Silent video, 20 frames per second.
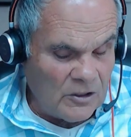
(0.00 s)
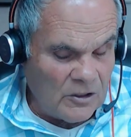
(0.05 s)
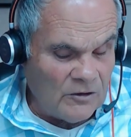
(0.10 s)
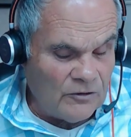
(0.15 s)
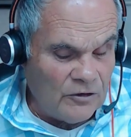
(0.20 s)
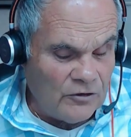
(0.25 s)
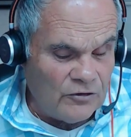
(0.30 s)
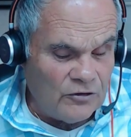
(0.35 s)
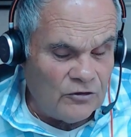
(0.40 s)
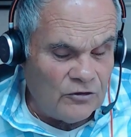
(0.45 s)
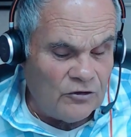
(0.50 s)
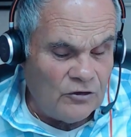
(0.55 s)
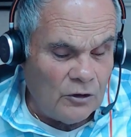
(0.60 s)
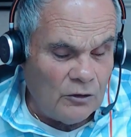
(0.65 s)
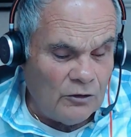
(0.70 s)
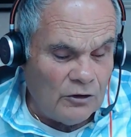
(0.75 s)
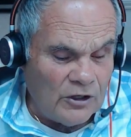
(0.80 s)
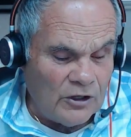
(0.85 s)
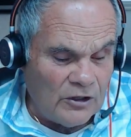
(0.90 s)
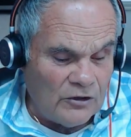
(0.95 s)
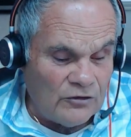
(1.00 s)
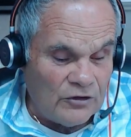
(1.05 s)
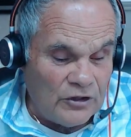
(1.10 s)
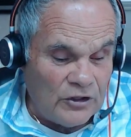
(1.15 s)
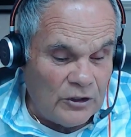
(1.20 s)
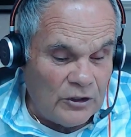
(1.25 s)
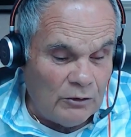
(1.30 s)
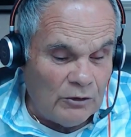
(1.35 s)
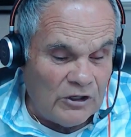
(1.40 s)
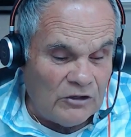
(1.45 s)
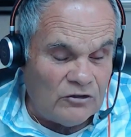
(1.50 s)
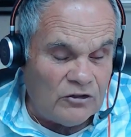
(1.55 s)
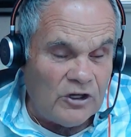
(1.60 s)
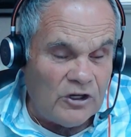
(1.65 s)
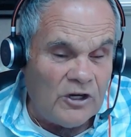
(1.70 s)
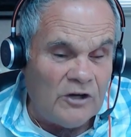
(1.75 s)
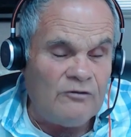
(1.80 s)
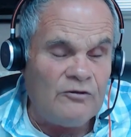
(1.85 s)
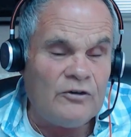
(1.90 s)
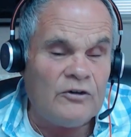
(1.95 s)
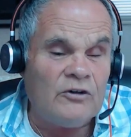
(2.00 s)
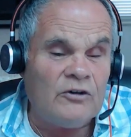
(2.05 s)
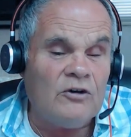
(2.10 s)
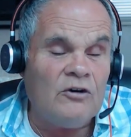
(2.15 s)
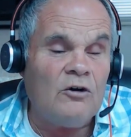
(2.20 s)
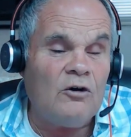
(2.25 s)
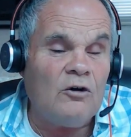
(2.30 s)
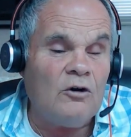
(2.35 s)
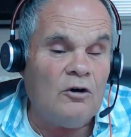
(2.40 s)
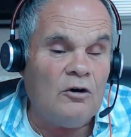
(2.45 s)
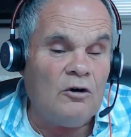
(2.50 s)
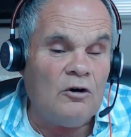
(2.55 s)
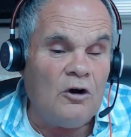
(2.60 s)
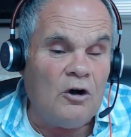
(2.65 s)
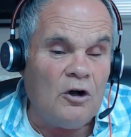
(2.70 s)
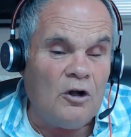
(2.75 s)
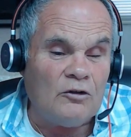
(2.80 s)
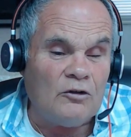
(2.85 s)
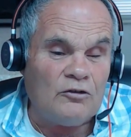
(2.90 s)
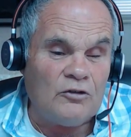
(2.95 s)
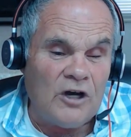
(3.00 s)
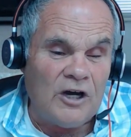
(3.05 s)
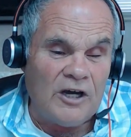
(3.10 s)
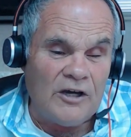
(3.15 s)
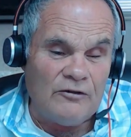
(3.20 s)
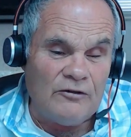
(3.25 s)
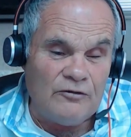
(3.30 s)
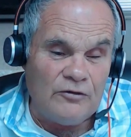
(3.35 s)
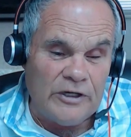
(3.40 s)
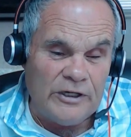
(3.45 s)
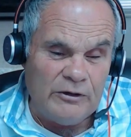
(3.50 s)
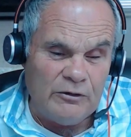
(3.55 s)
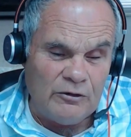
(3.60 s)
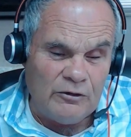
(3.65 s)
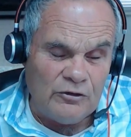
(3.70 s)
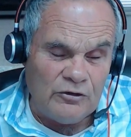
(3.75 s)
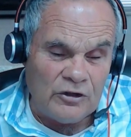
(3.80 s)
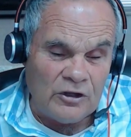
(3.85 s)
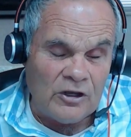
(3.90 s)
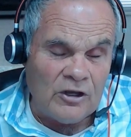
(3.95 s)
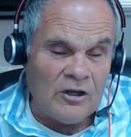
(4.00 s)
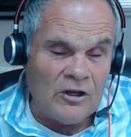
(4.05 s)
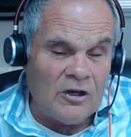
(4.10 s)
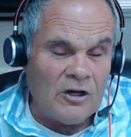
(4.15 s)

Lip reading: This is known as the UHF, or ultra high frequency.